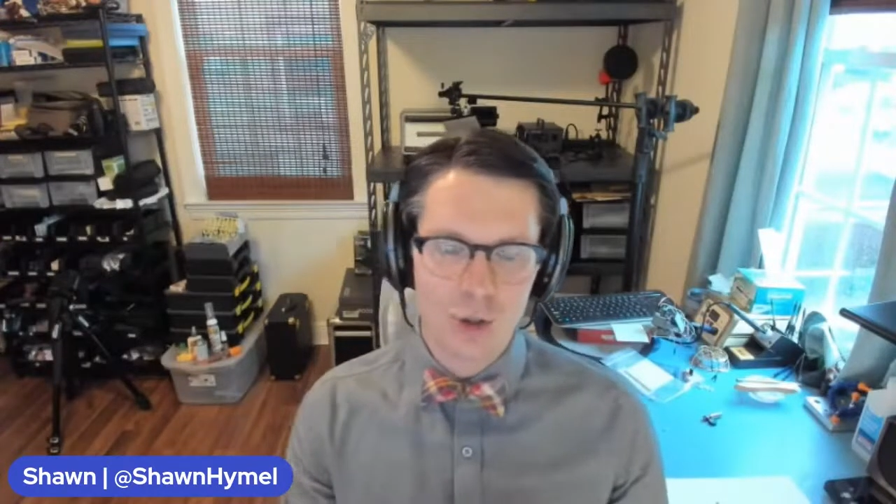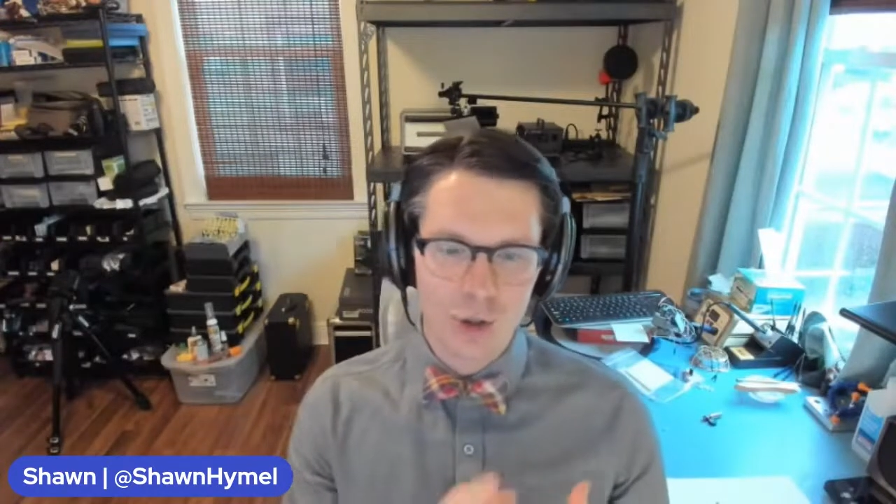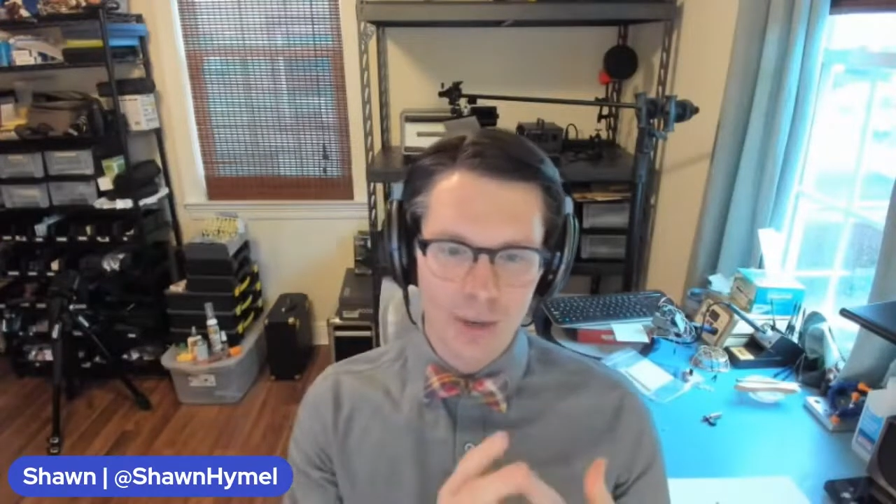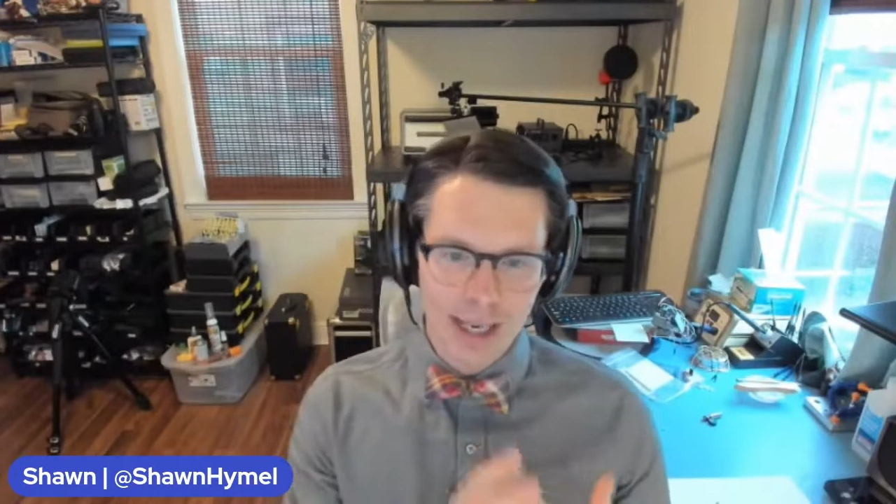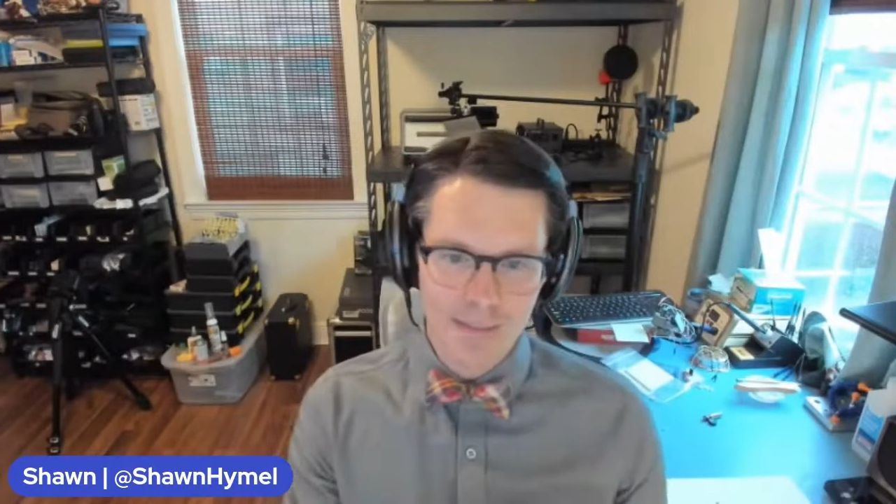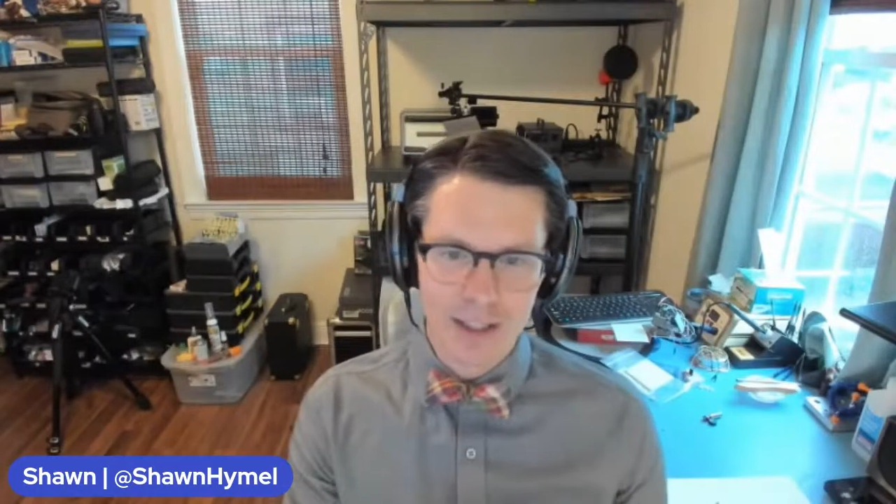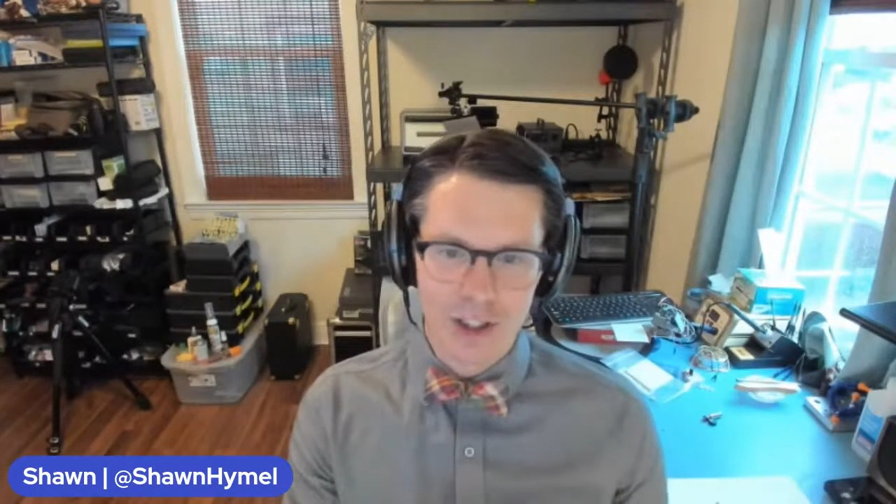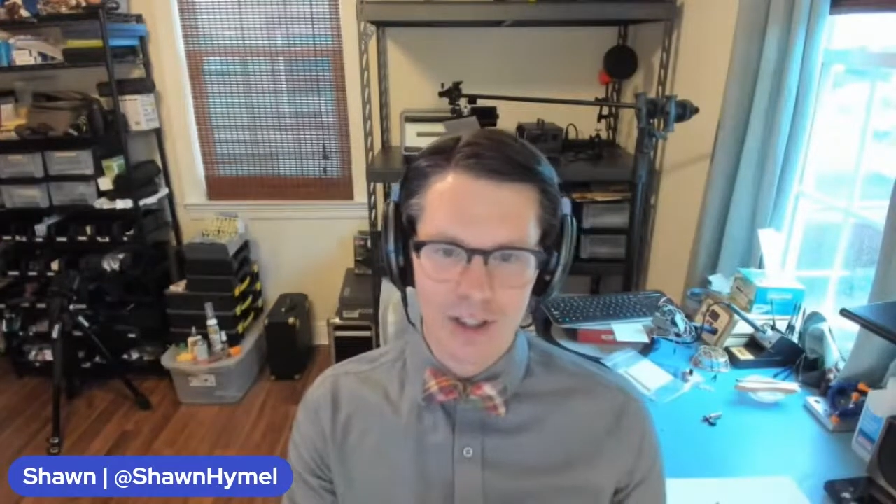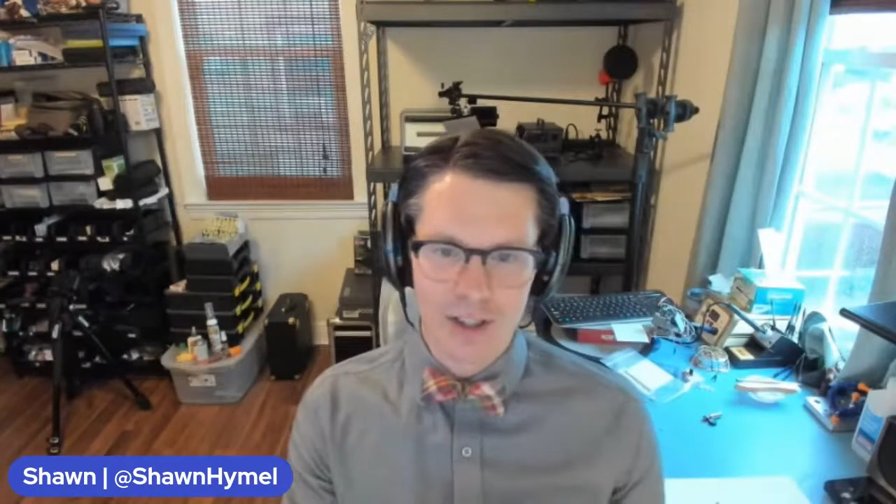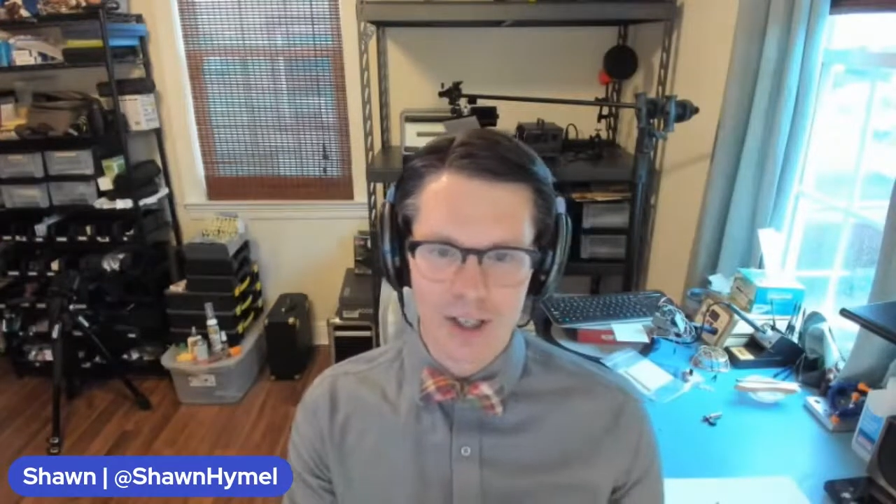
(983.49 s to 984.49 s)
to
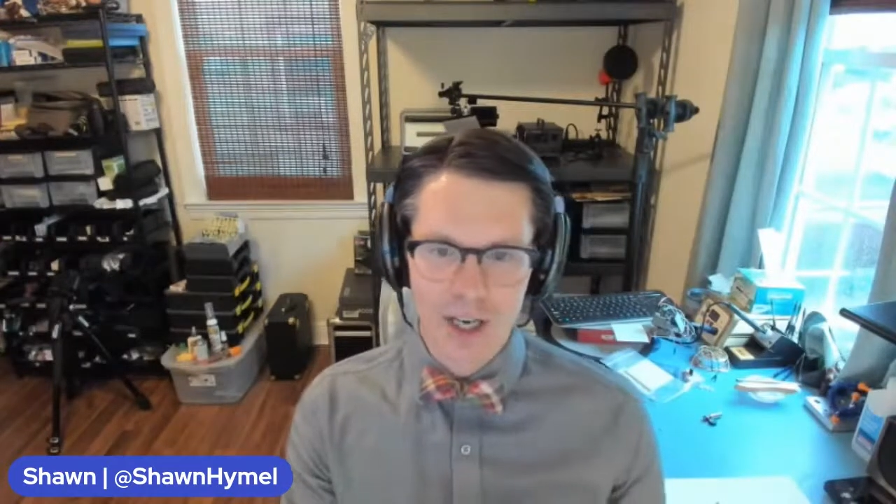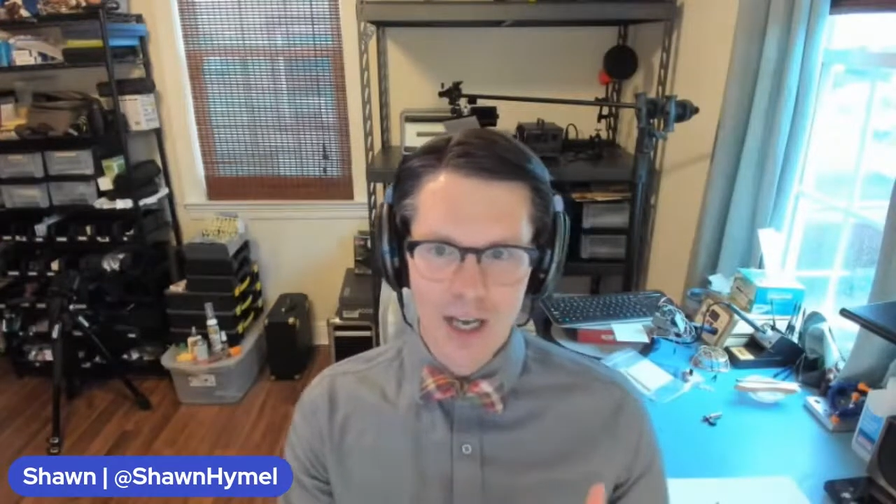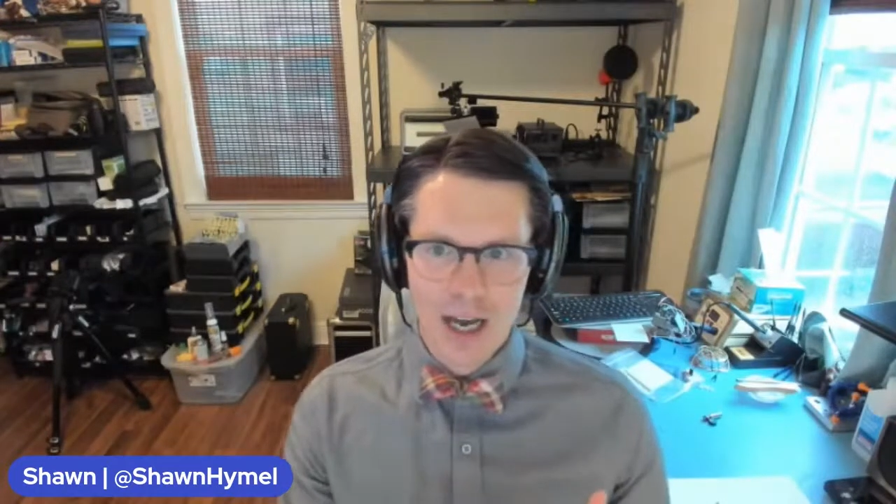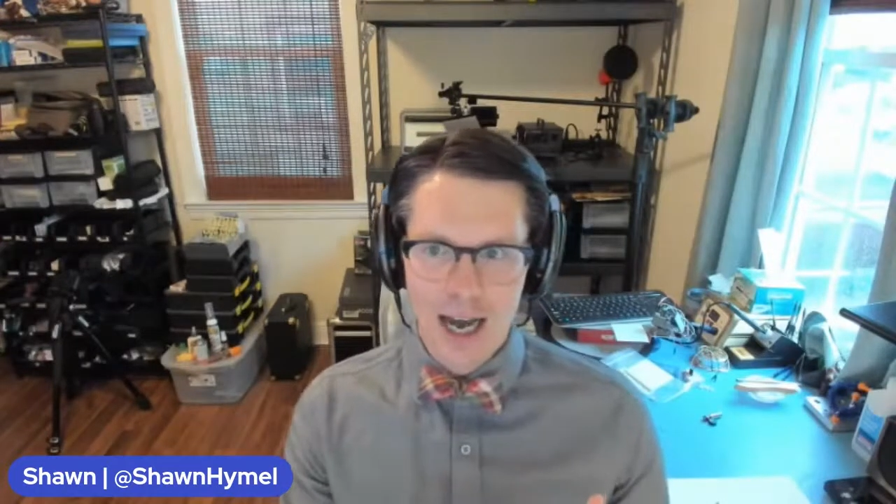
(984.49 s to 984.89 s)
images.